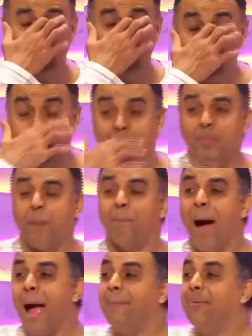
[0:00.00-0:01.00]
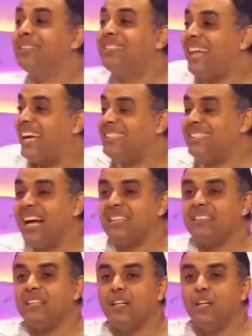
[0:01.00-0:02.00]
Now, the Bible says that
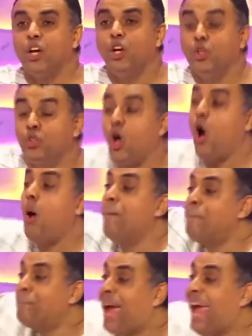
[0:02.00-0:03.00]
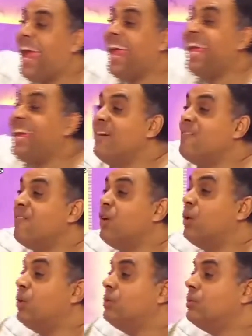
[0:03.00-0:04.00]
don't pay
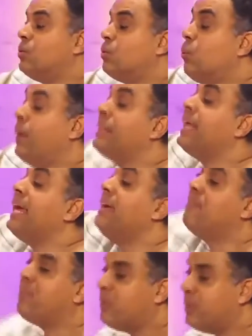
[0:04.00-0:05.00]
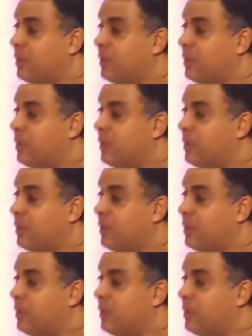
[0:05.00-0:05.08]
evil with evil.